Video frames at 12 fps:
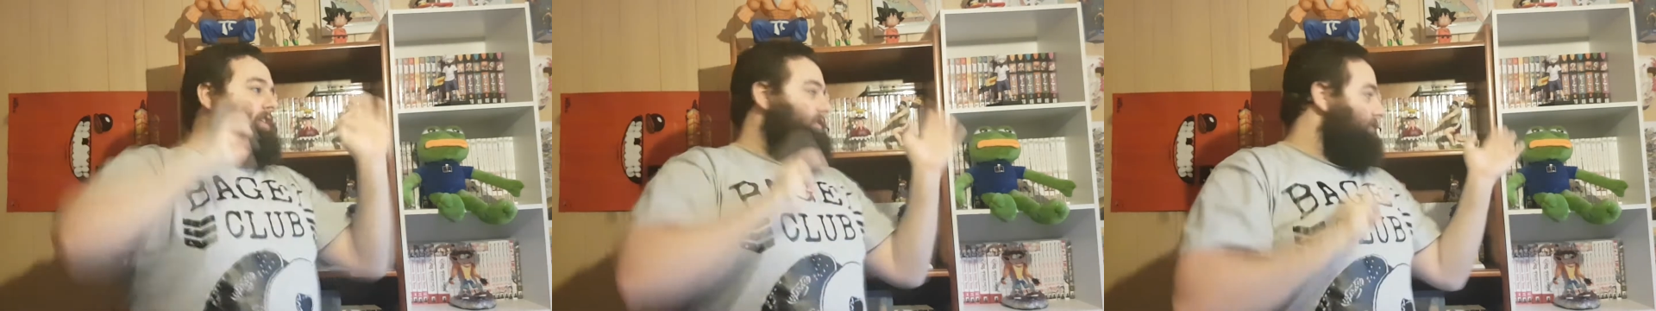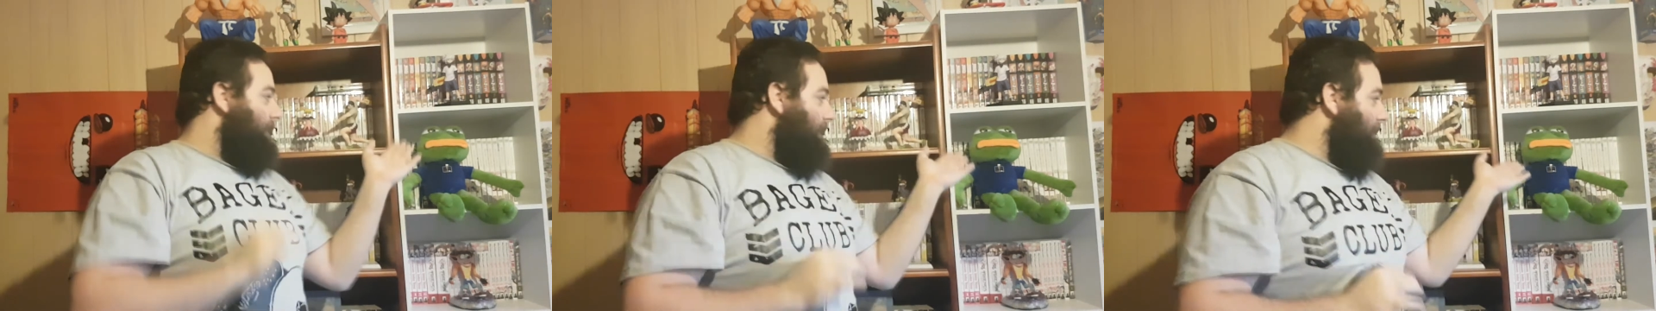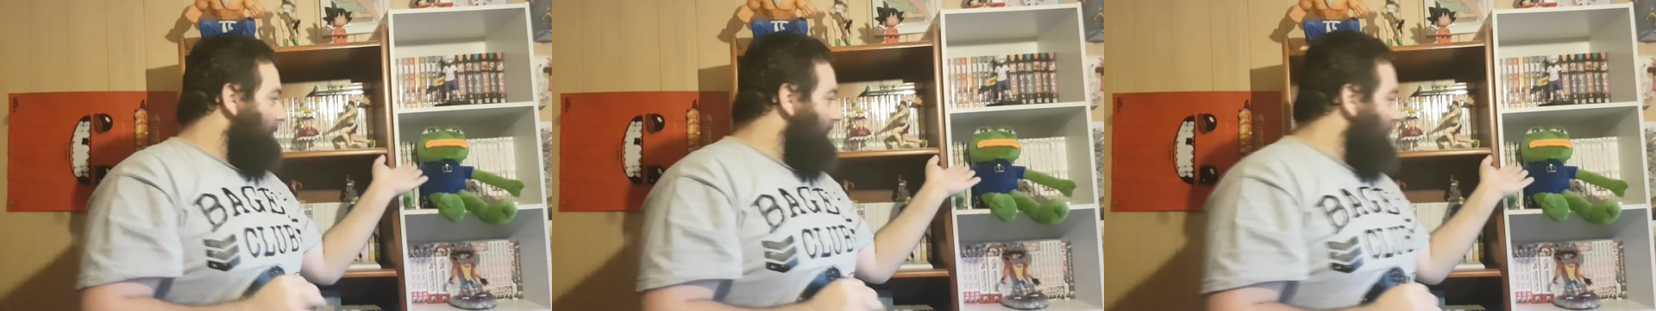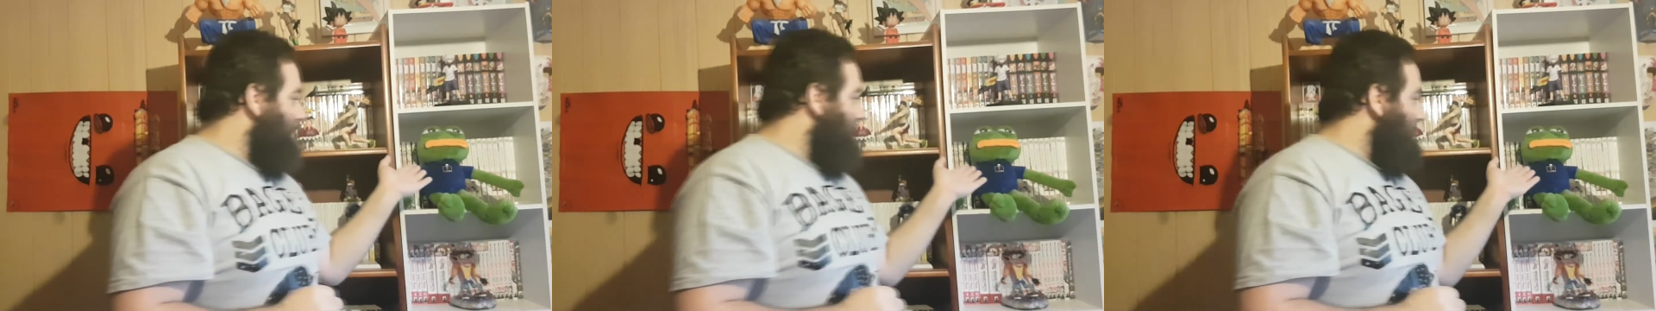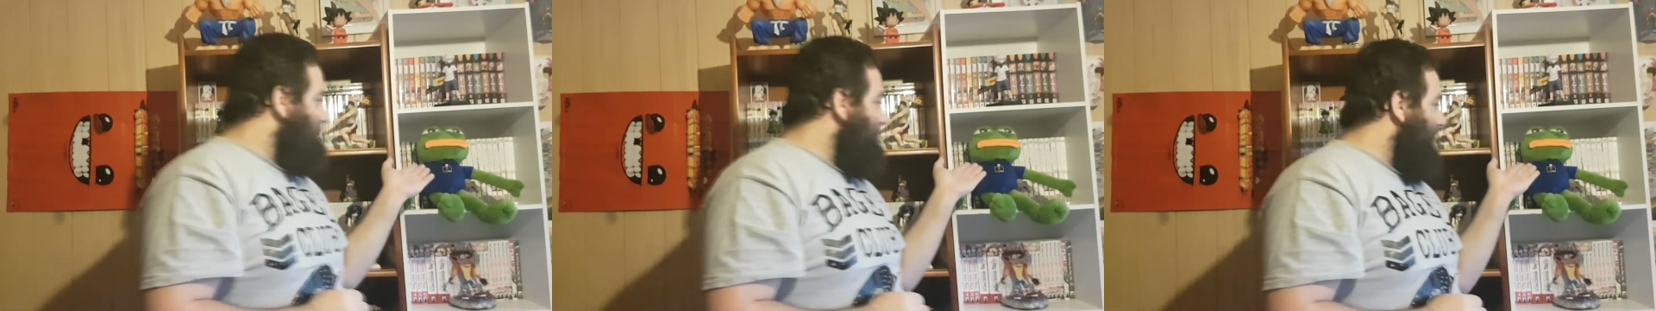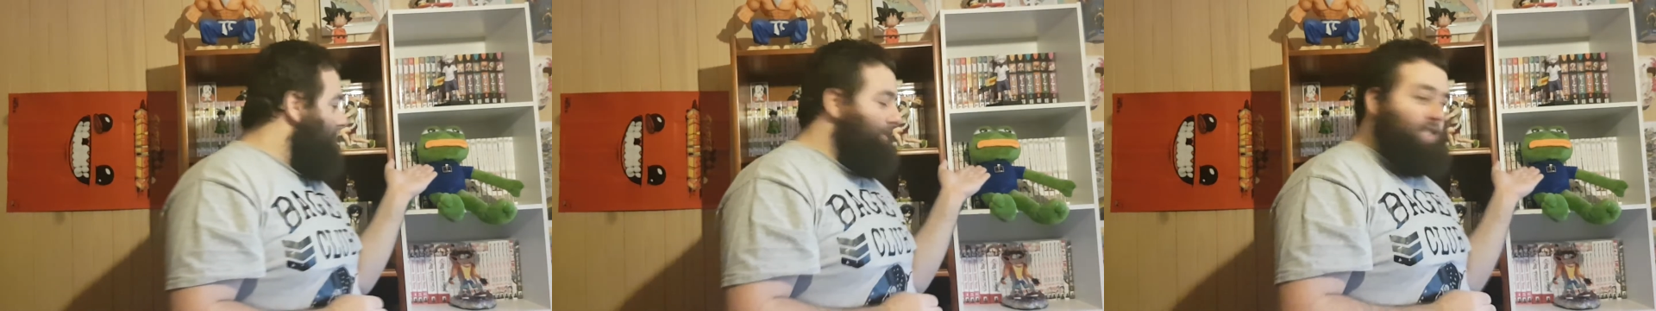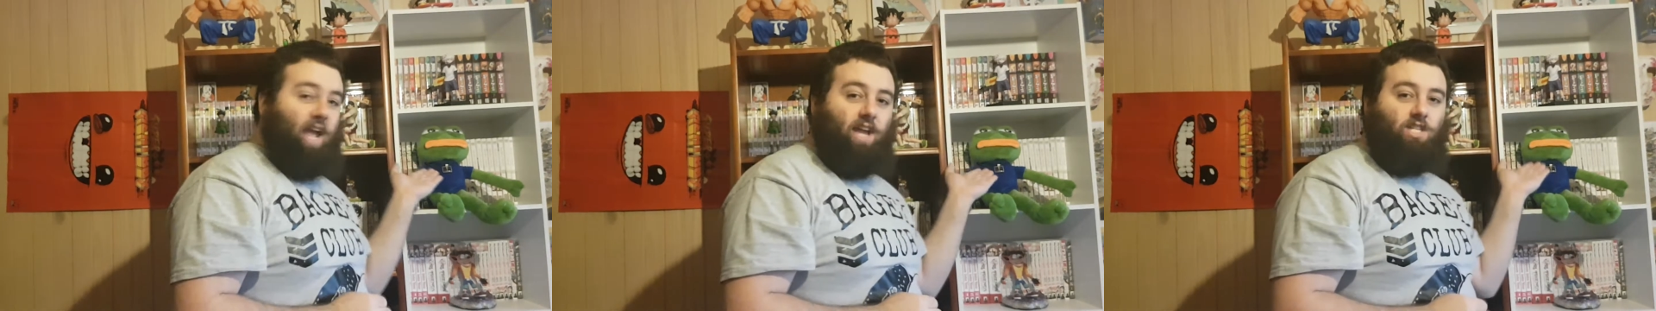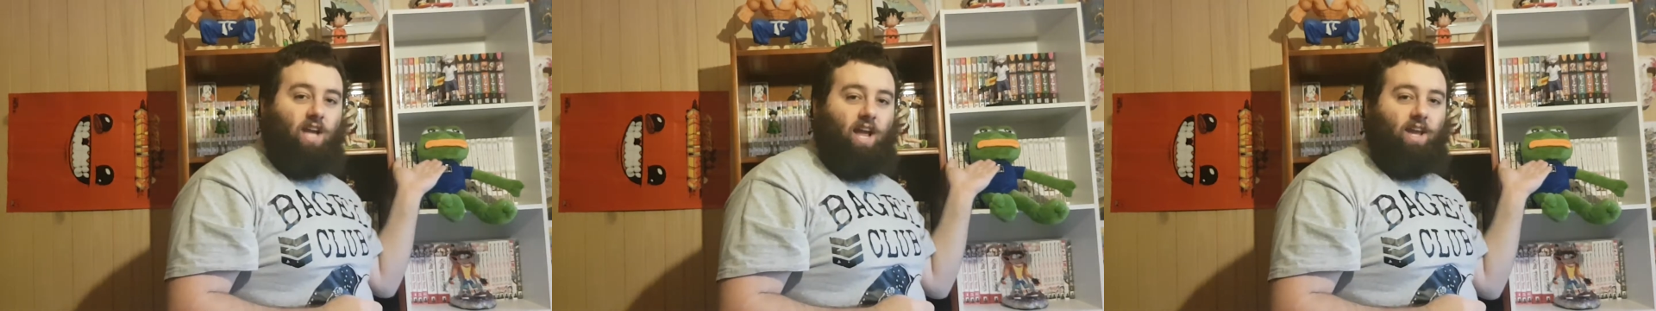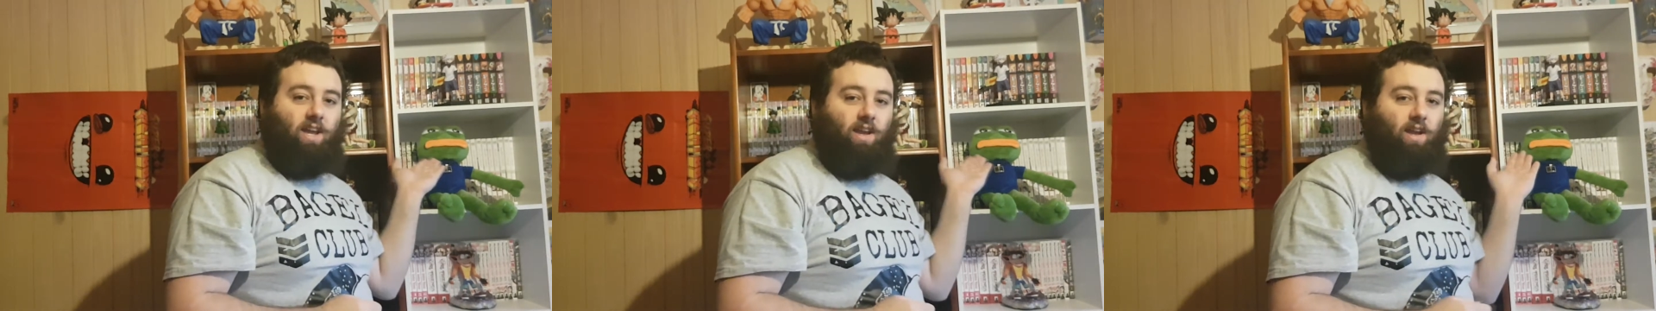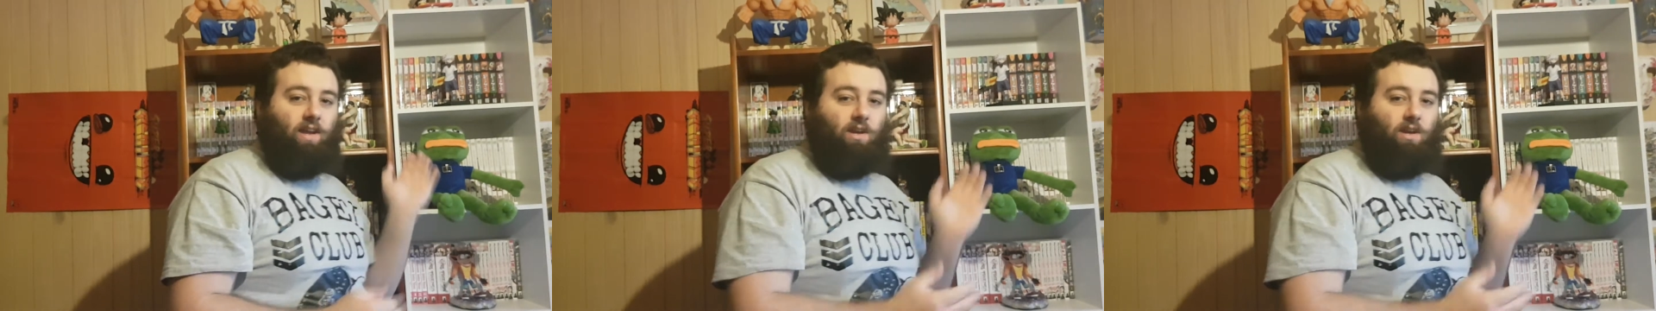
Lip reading: right over here. His name is AJ.